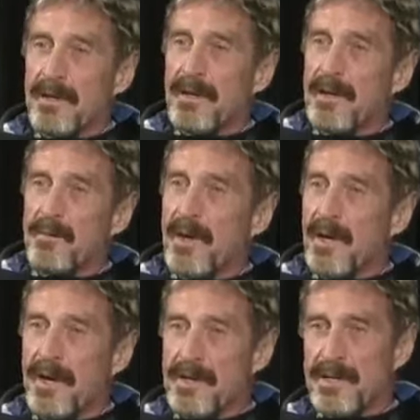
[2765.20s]
in, in
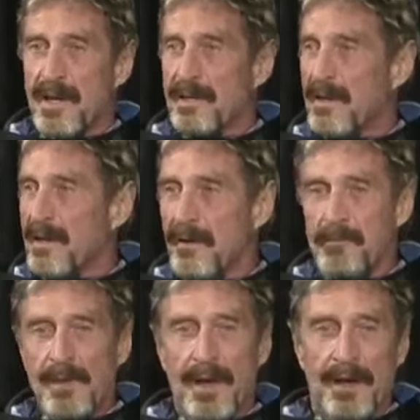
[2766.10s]
many cases. I think...
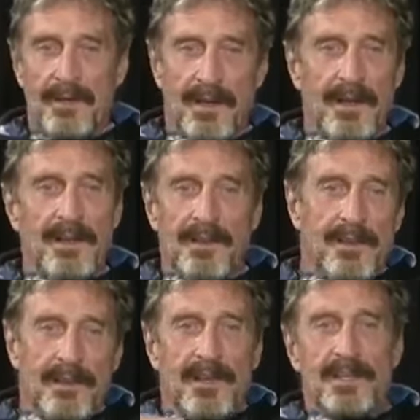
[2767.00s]
I think
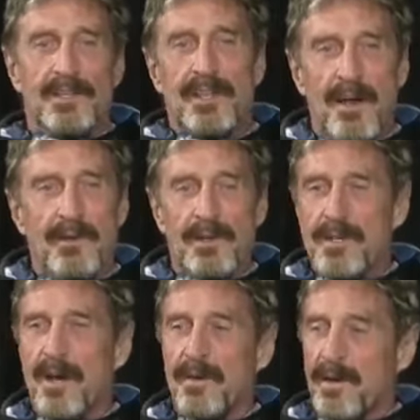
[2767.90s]
th this is
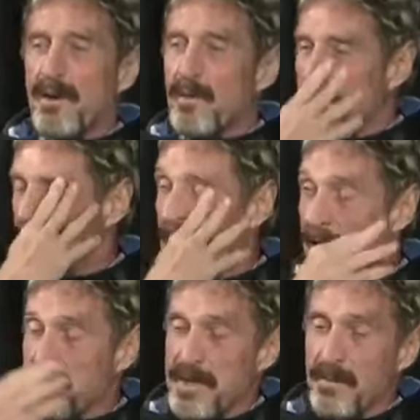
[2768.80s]
evidence of it here. We, we
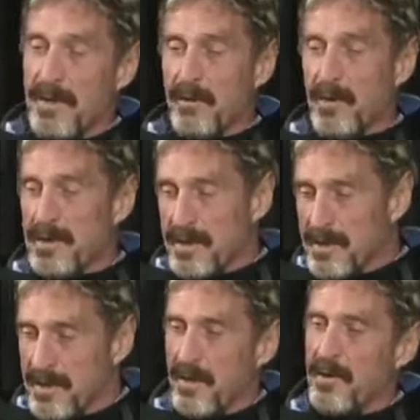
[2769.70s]
have something which is
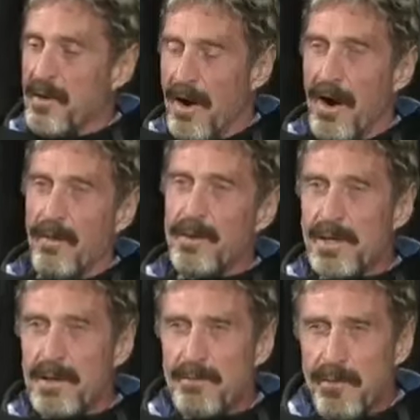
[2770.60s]
so
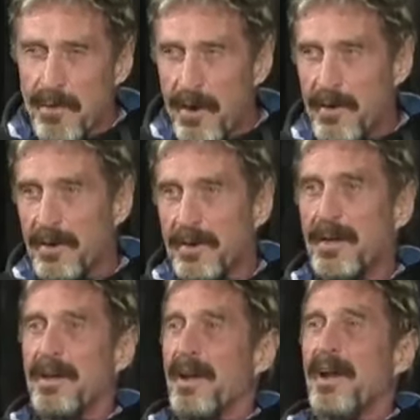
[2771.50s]
obviously broken
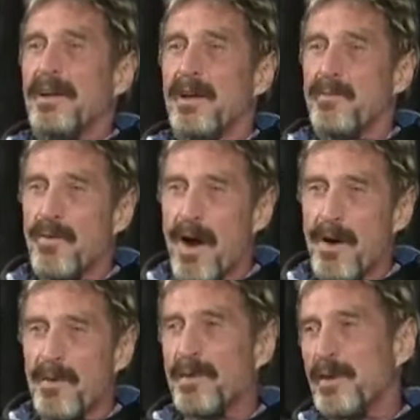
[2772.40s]
and
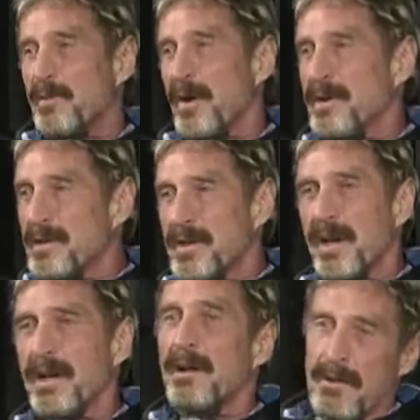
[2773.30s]
improper that the president is
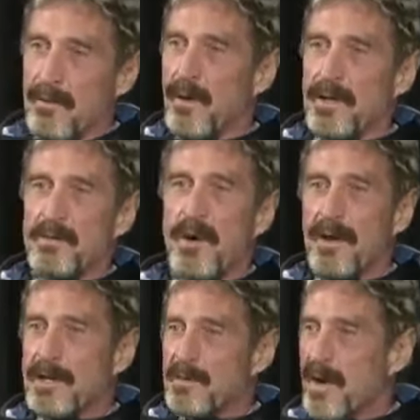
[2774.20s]
saying, well, this is
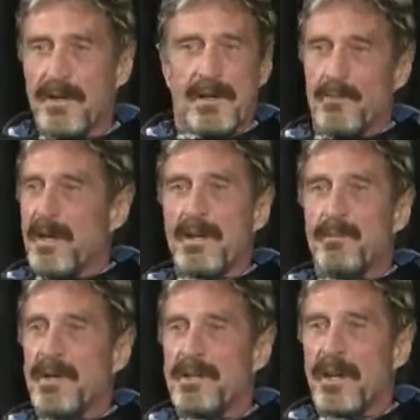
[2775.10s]
what I expected. It, me
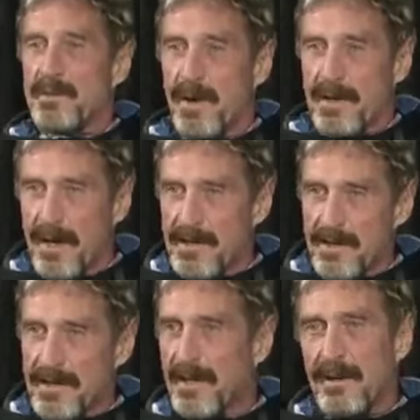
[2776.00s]
it meets
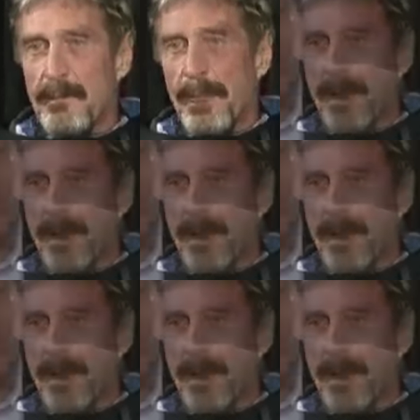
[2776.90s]
expectations. So it's a,